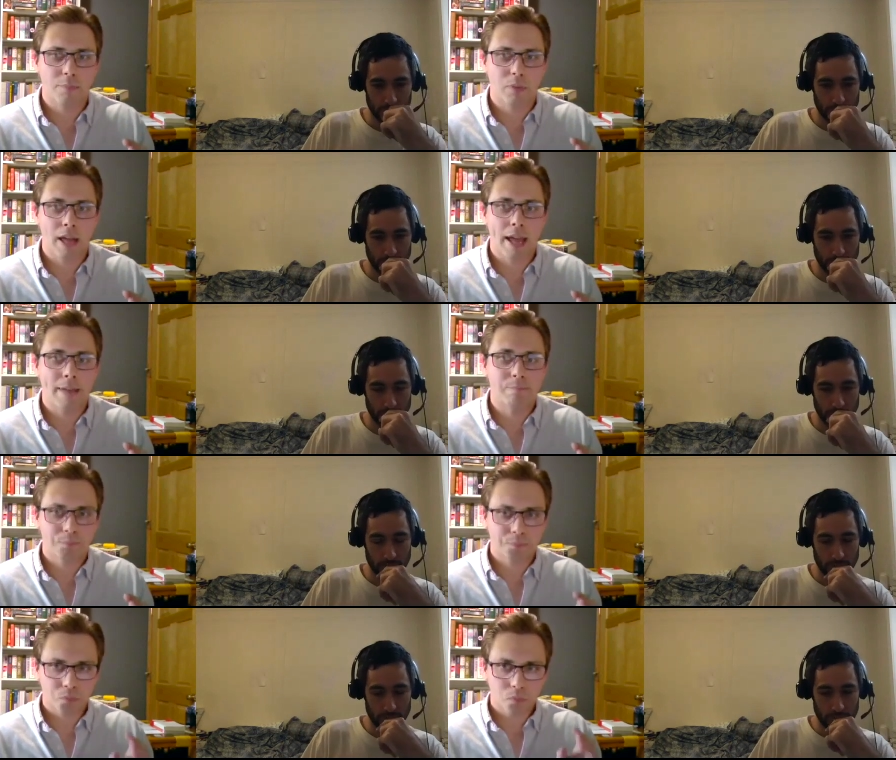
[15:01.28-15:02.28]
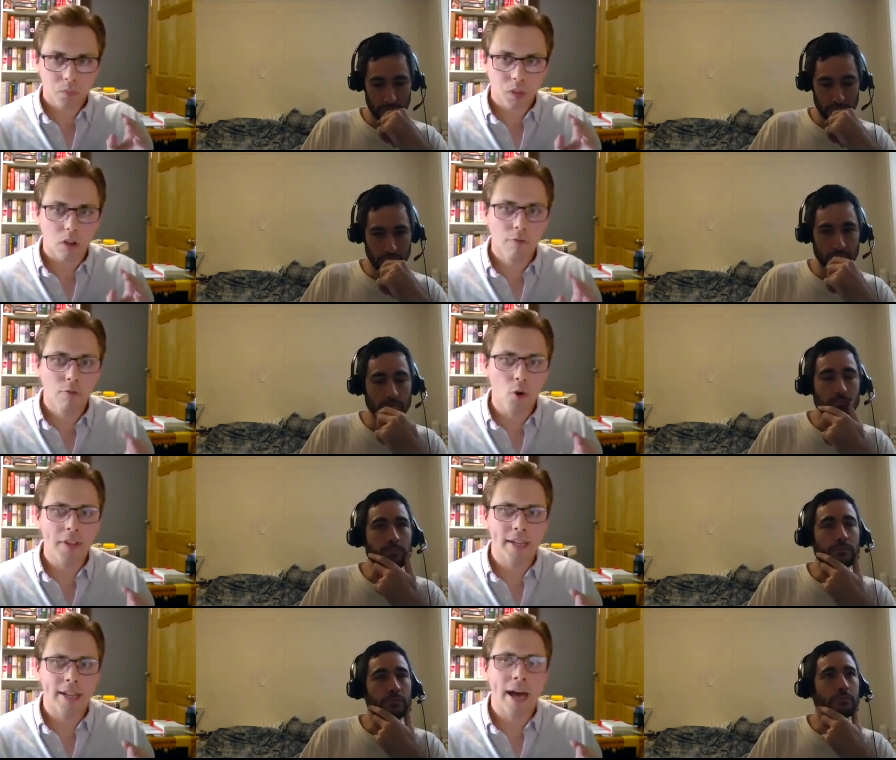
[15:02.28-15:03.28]
Speaker 1: plan, for the
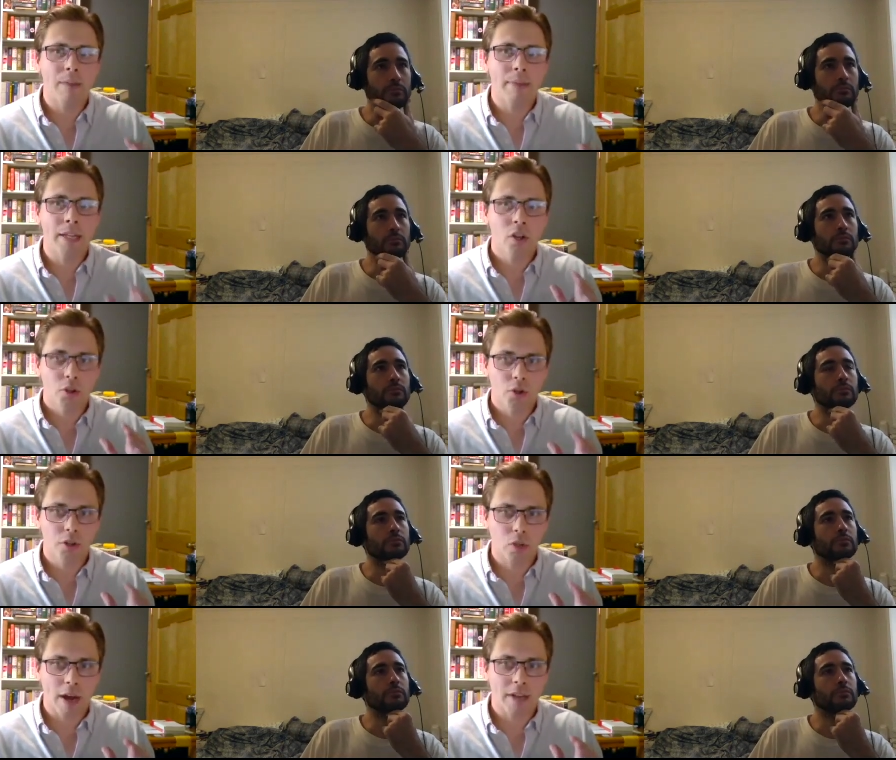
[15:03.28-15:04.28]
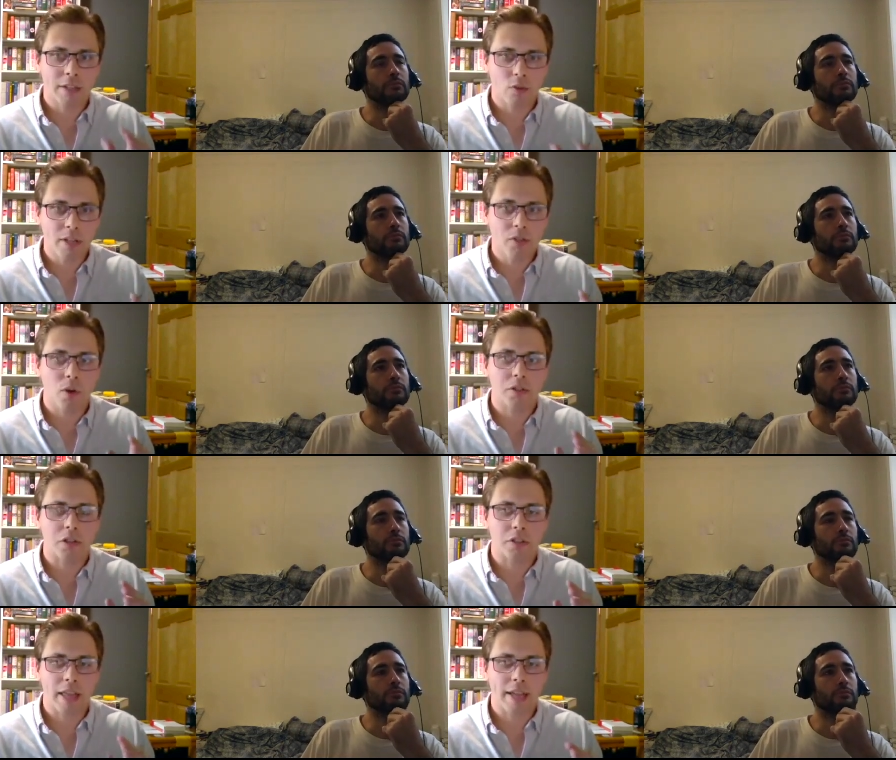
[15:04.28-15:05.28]
economy, you're directing resources,
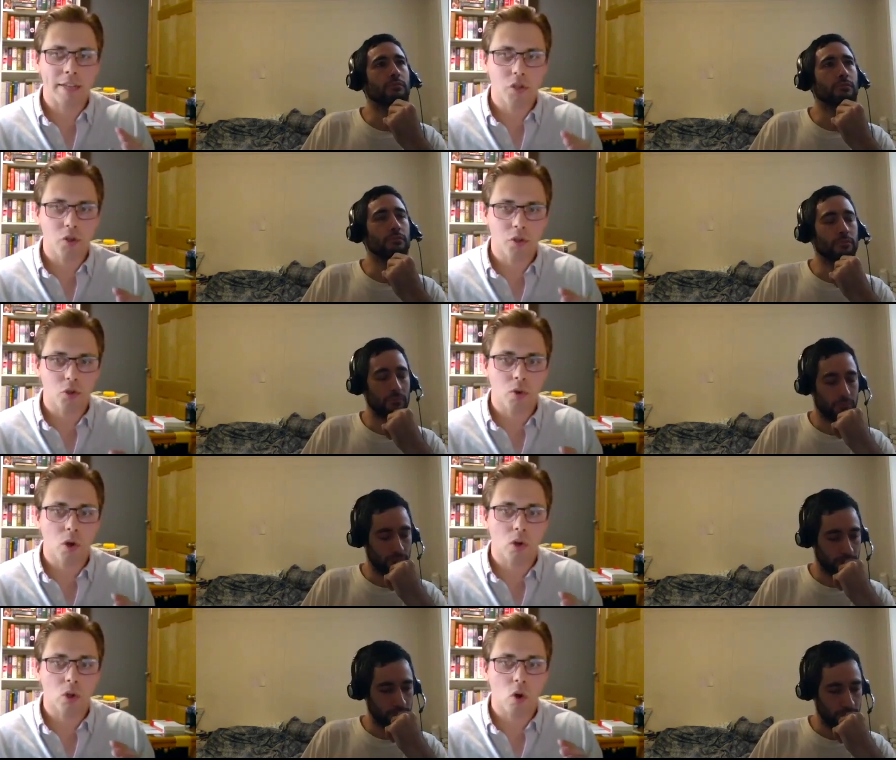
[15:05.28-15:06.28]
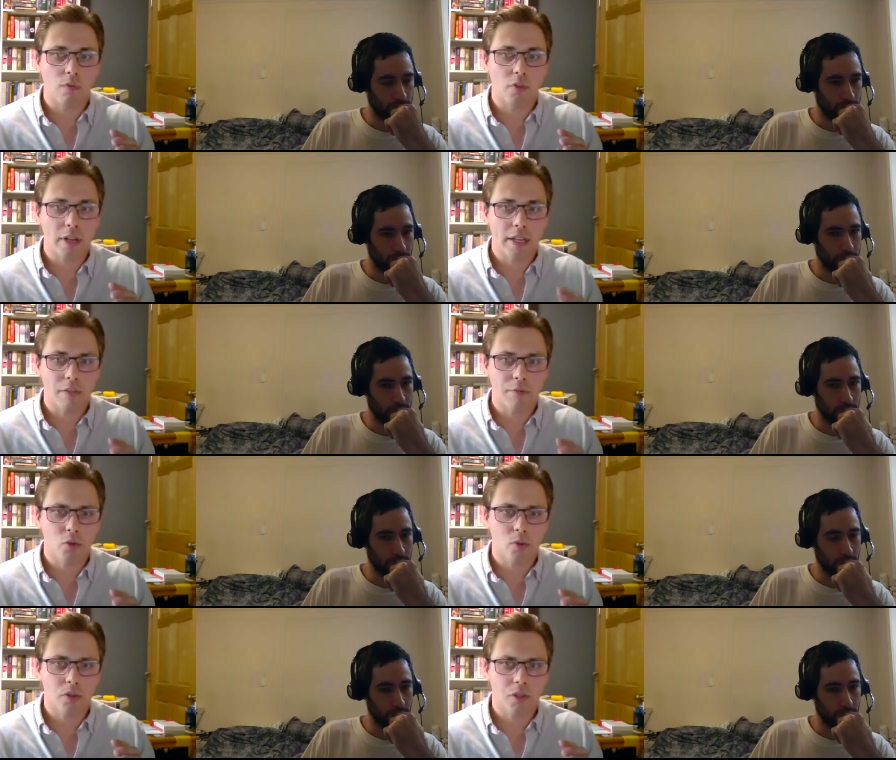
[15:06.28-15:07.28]
and that gives you control over
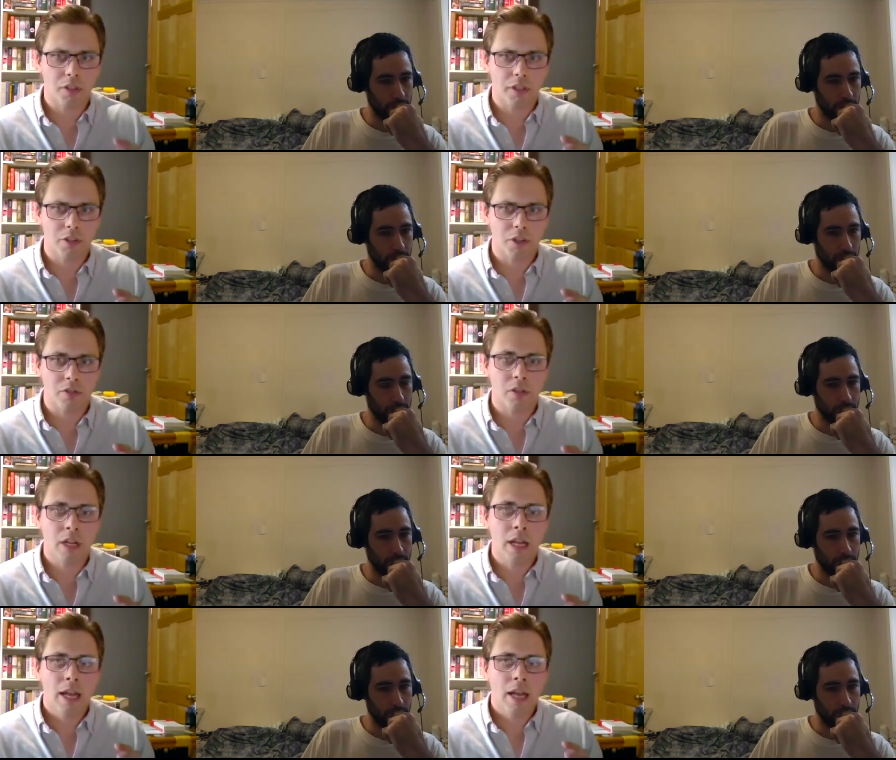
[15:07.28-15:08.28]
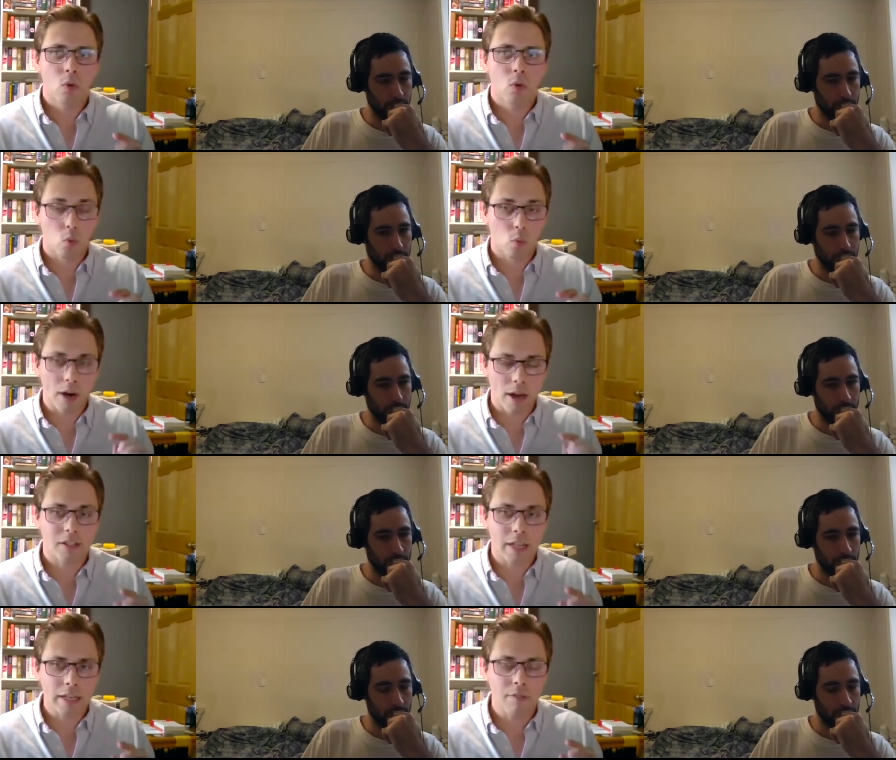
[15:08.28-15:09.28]
individuals' decisions. Whereas
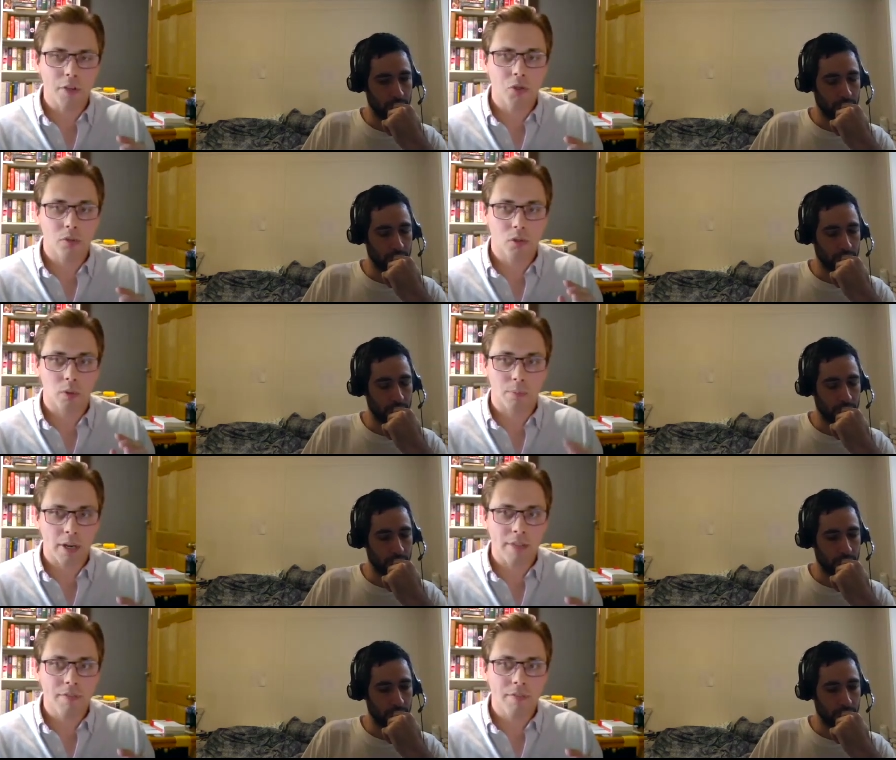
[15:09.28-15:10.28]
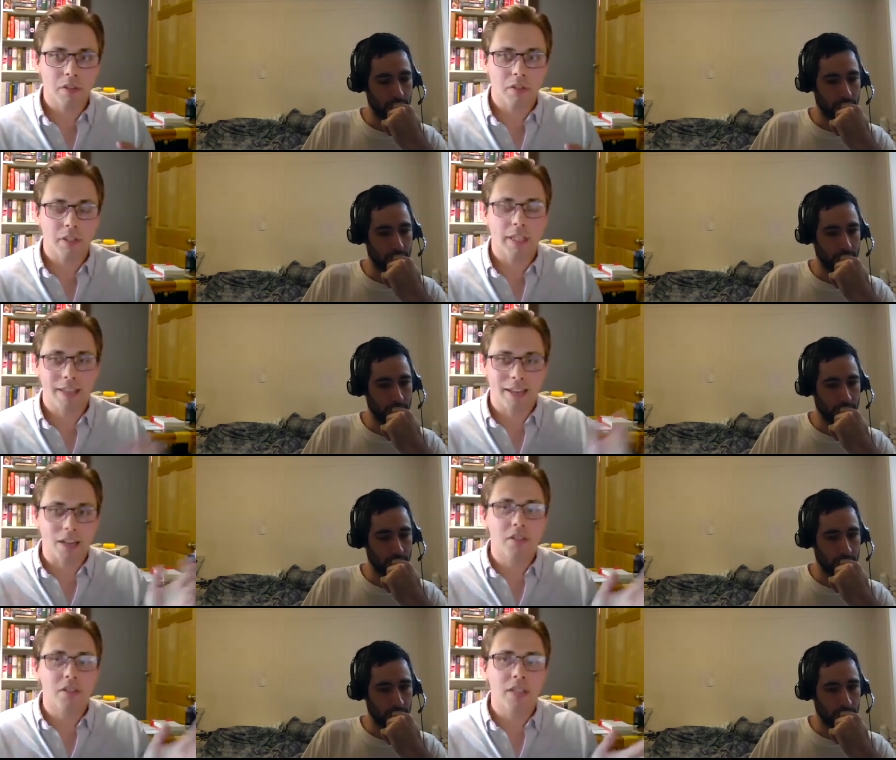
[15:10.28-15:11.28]
individuals would previously, in a
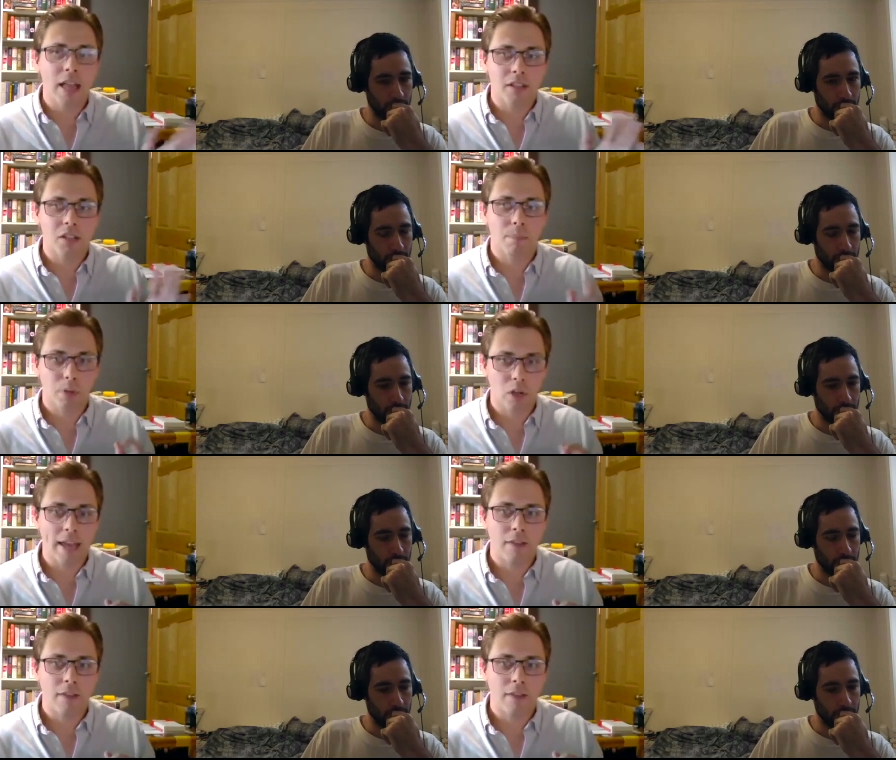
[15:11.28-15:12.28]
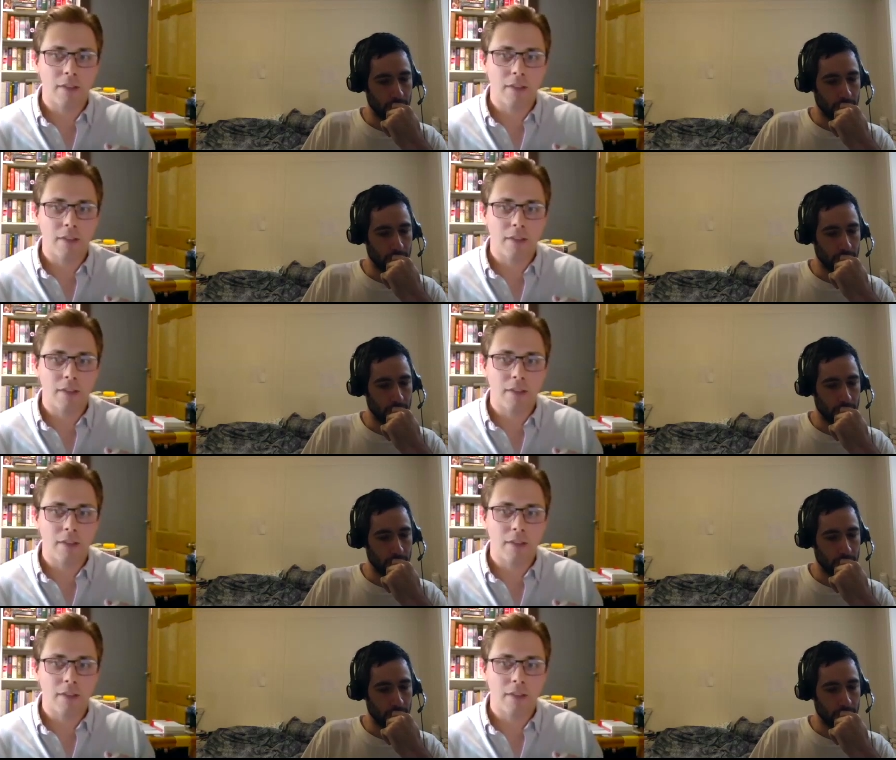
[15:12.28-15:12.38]
sense, plan